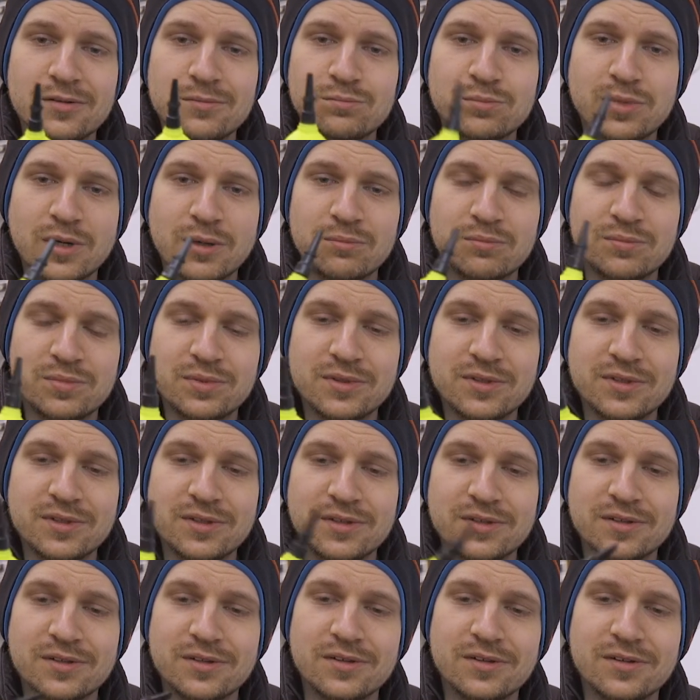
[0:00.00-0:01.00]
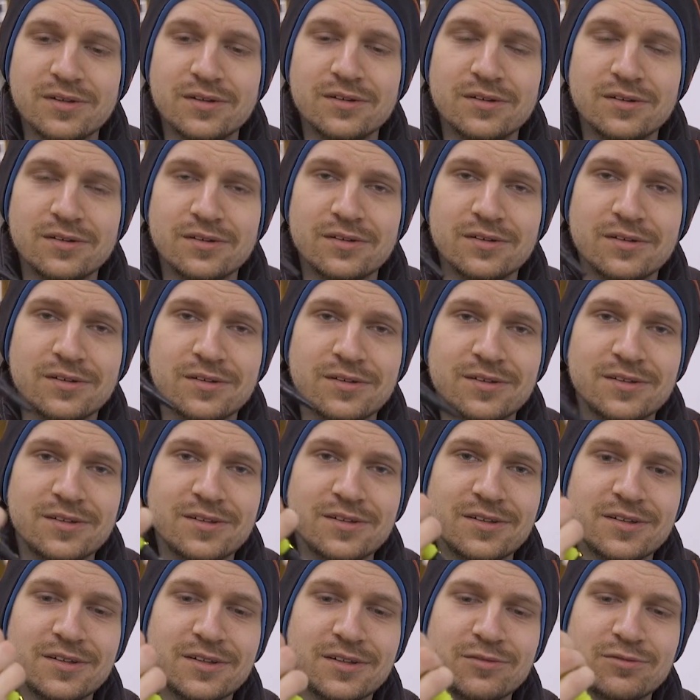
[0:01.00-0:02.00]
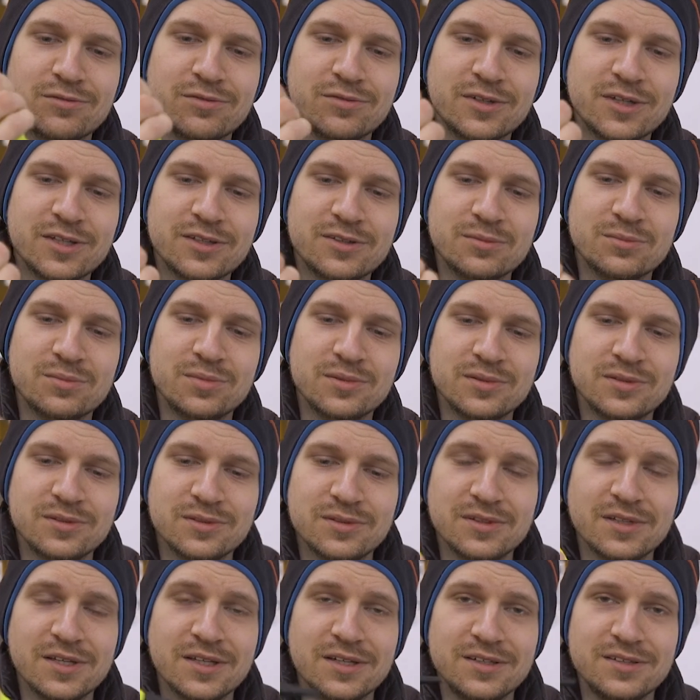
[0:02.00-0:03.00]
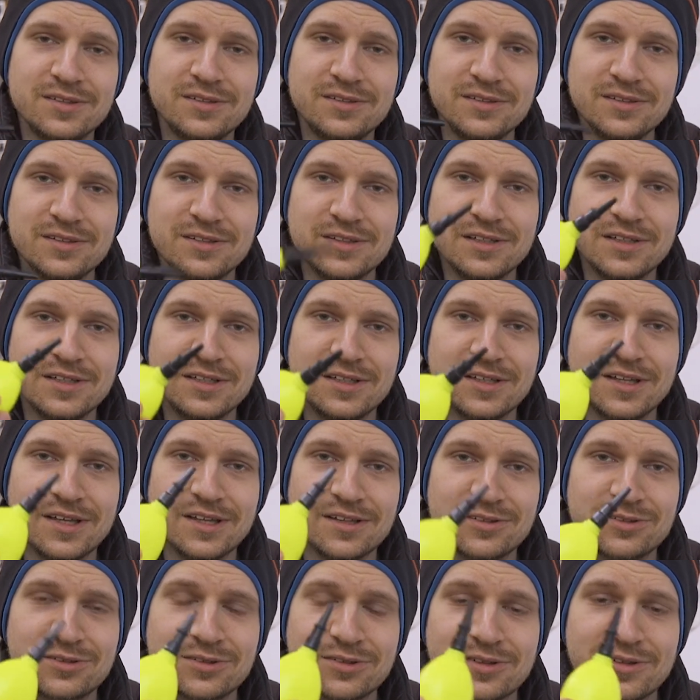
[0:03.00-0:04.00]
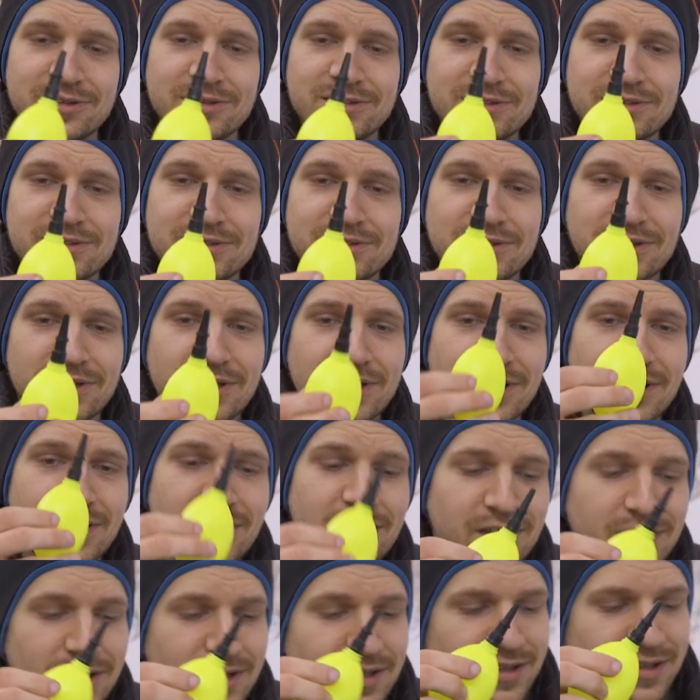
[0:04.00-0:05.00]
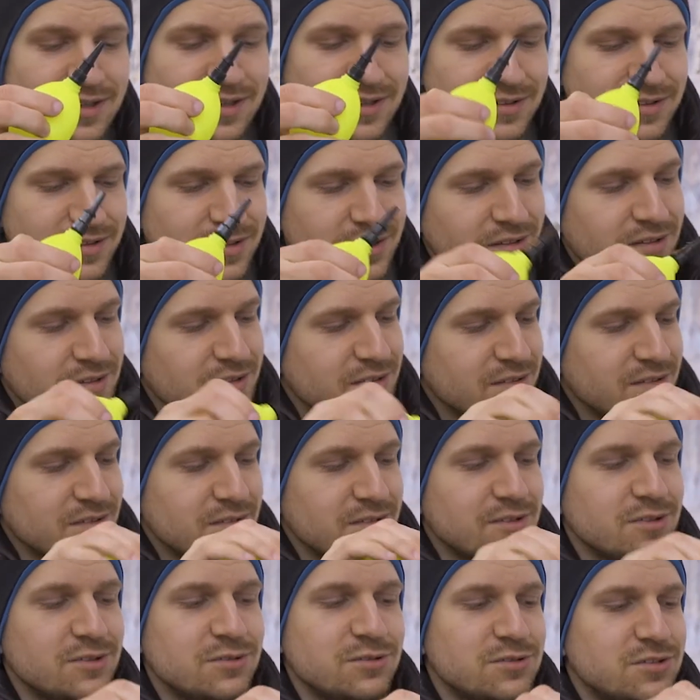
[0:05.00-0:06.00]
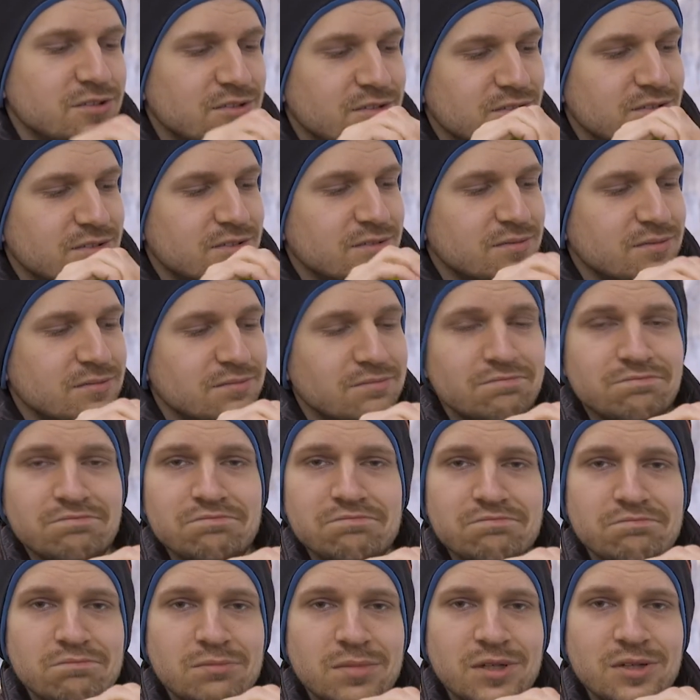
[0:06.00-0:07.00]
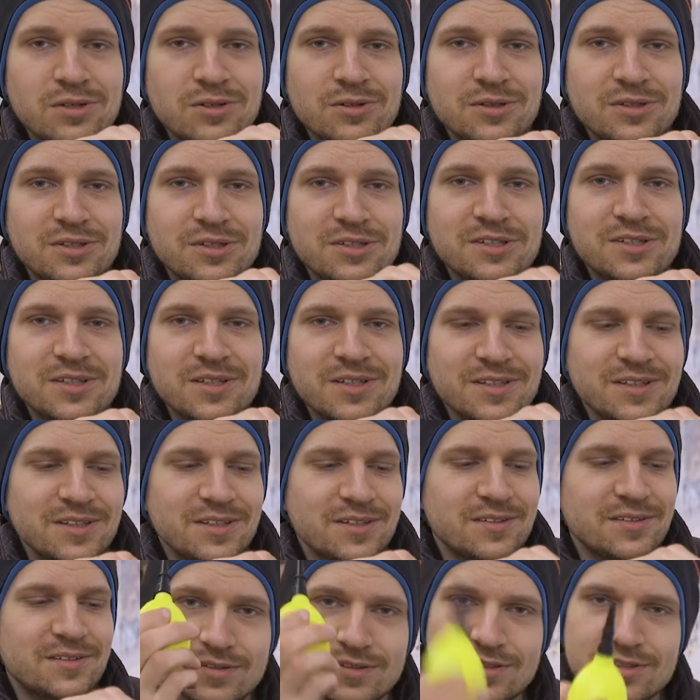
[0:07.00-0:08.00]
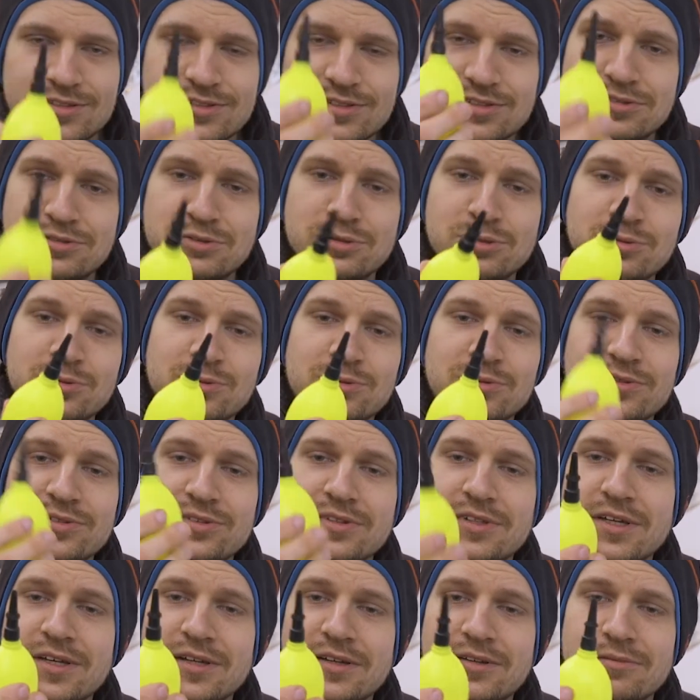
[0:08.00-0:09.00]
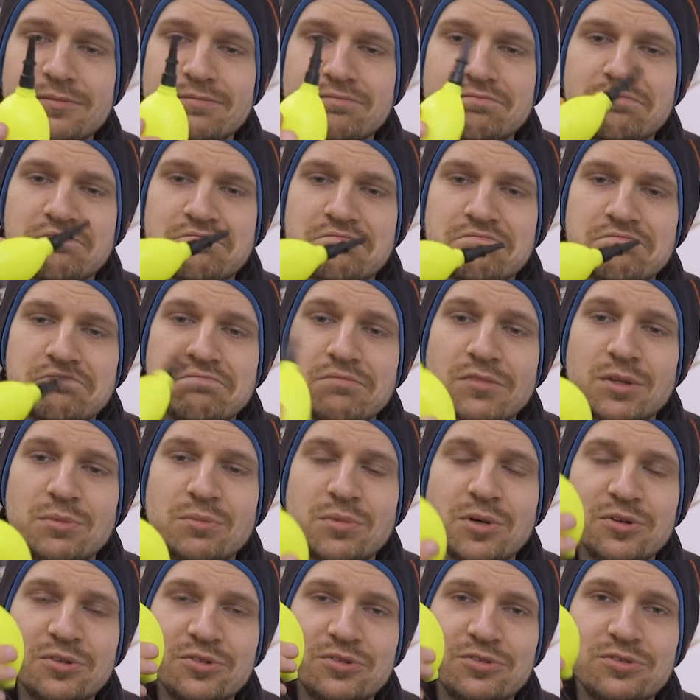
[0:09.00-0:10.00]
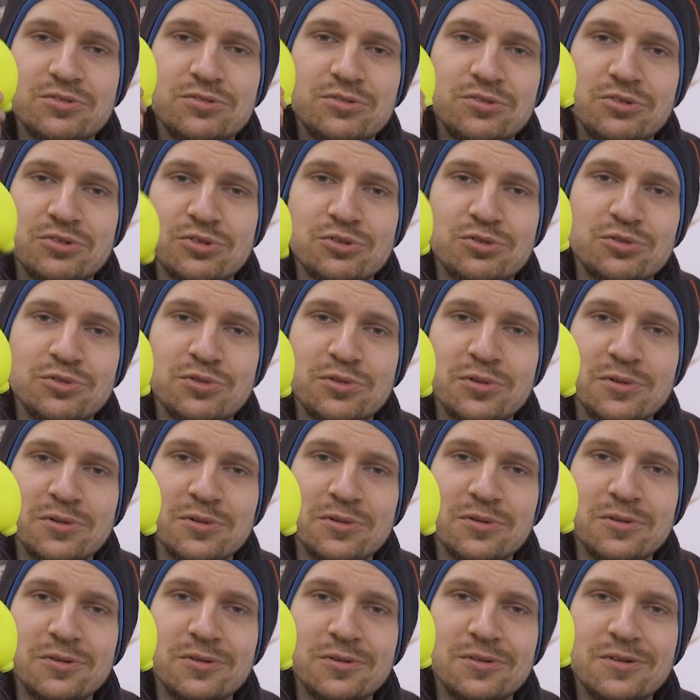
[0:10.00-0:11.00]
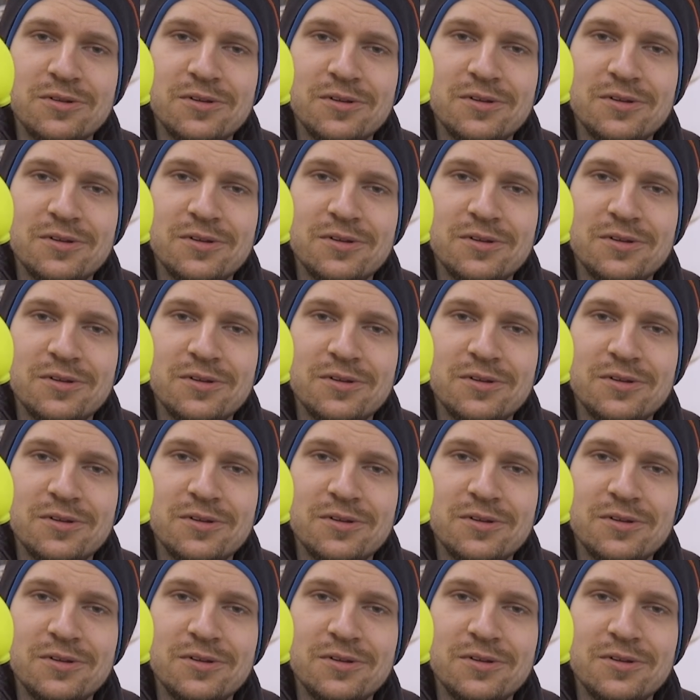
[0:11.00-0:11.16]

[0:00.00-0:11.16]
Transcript: pumping inflatable LED lanterns, and yeah, then you just blow it clean. This tool is like the most useful